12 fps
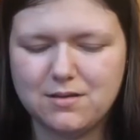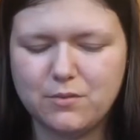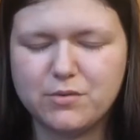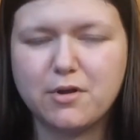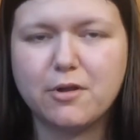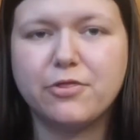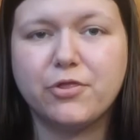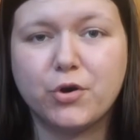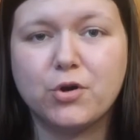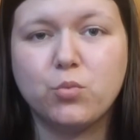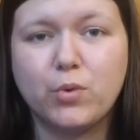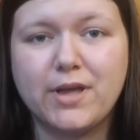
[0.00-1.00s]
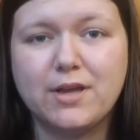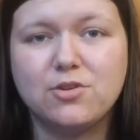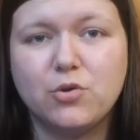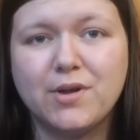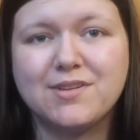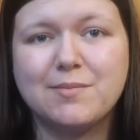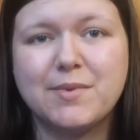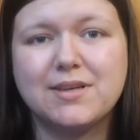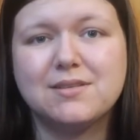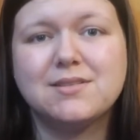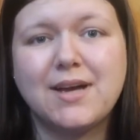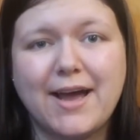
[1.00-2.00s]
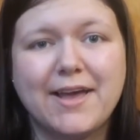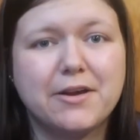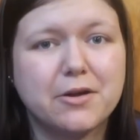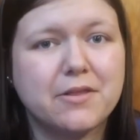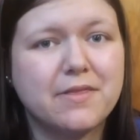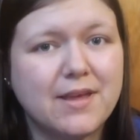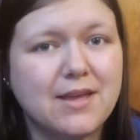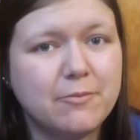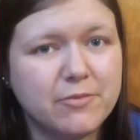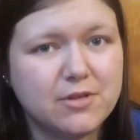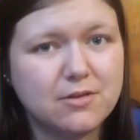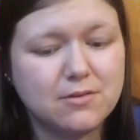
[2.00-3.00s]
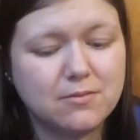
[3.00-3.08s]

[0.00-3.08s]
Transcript: It was their 3rd week doing something tiger themed.